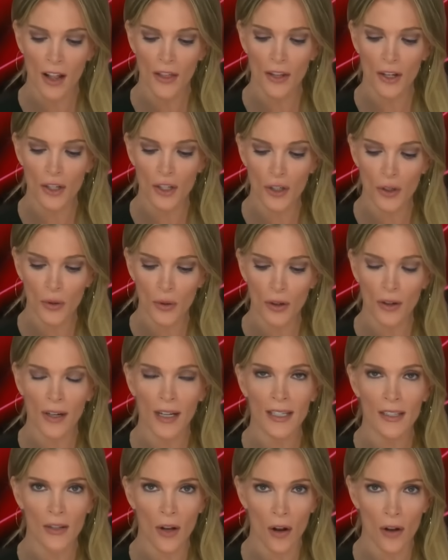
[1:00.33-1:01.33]
The shooter
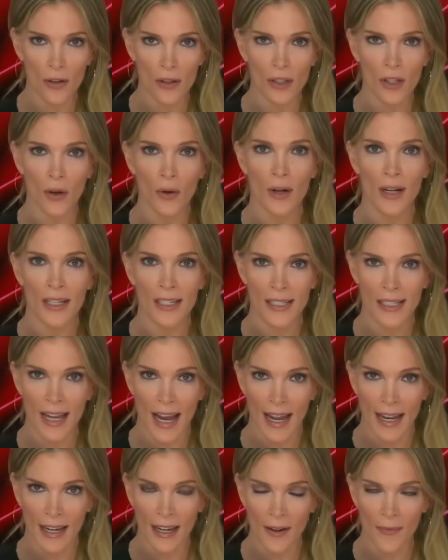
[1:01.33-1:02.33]
is also
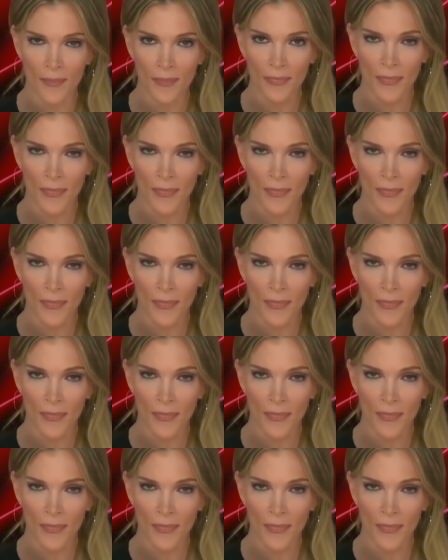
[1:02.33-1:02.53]
dead.